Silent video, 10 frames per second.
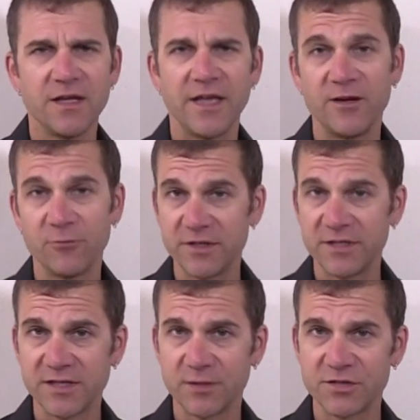And it really
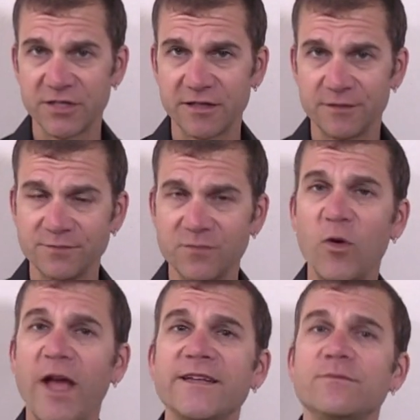does help the channel.
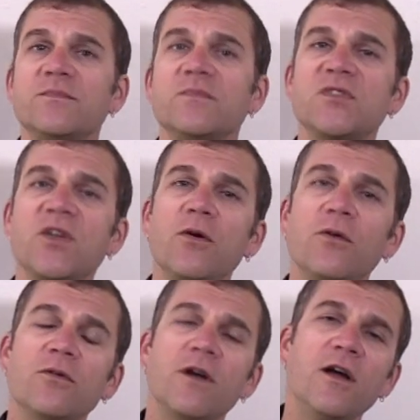Right,
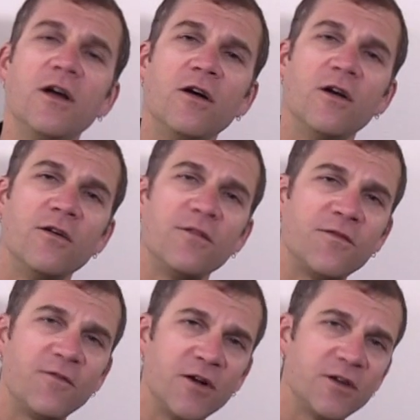so
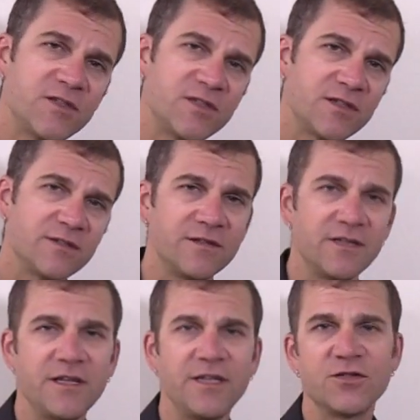first,
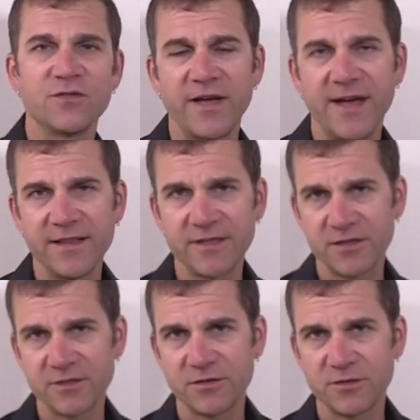intervallic
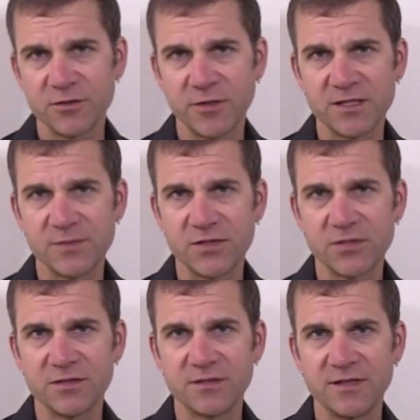
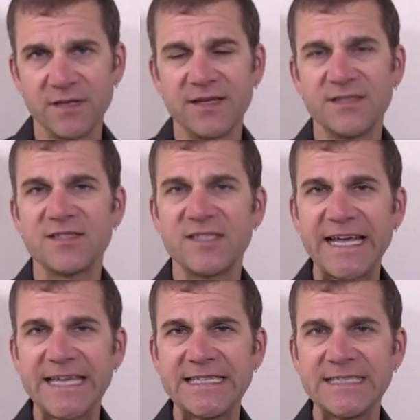transposition.
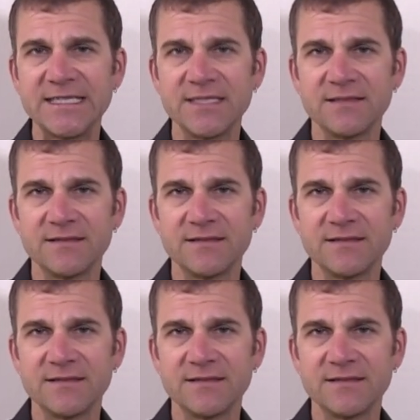Second,